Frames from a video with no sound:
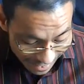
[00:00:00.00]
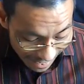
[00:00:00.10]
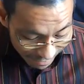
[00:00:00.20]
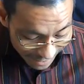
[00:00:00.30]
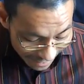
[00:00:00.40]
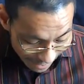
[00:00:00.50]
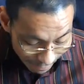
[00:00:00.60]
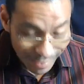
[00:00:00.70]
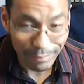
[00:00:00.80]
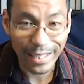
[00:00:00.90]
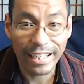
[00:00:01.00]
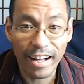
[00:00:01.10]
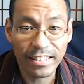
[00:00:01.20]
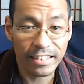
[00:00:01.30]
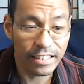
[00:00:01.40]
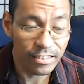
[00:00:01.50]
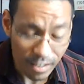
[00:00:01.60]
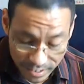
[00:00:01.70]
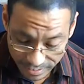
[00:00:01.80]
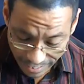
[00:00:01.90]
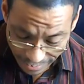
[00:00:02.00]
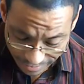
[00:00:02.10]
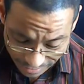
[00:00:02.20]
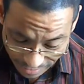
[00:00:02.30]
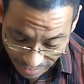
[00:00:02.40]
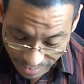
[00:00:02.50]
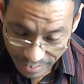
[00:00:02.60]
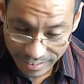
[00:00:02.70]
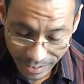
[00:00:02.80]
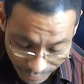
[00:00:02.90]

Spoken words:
I feel like I'm being constantly assaulted, and no